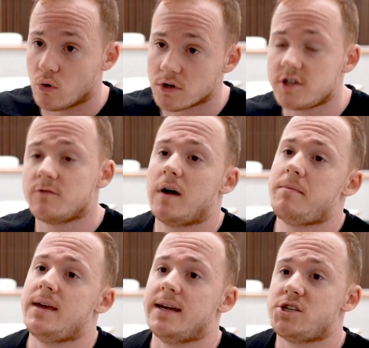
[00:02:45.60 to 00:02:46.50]
portion of my
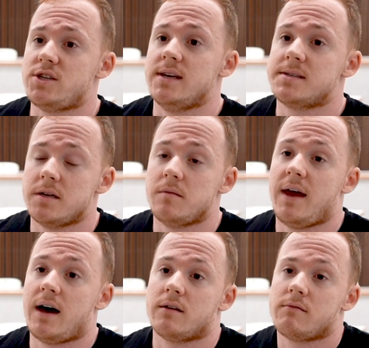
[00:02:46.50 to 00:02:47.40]
PhD is in
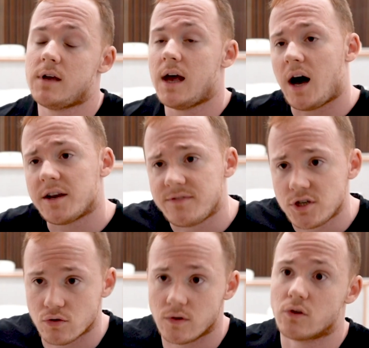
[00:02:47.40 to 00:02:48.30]
about
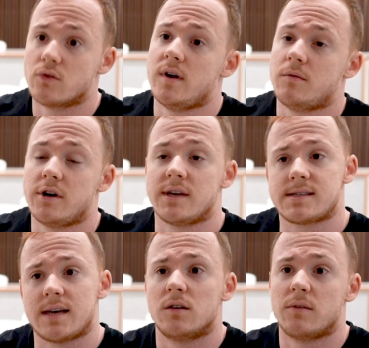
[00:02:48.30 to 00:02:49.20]
artificial neural network
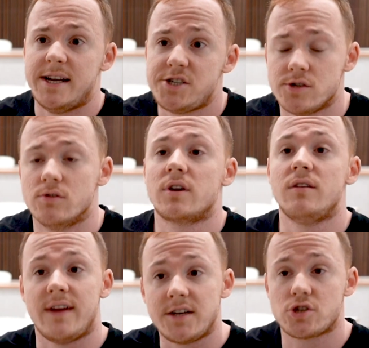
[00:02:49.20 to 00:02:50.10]
acceleration or
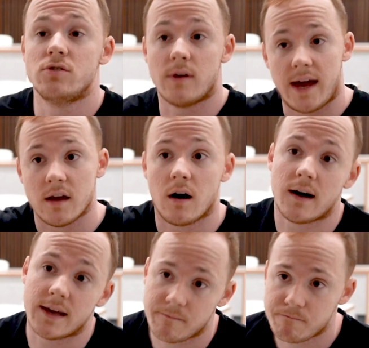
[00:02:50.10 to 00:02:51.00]
conventional AI.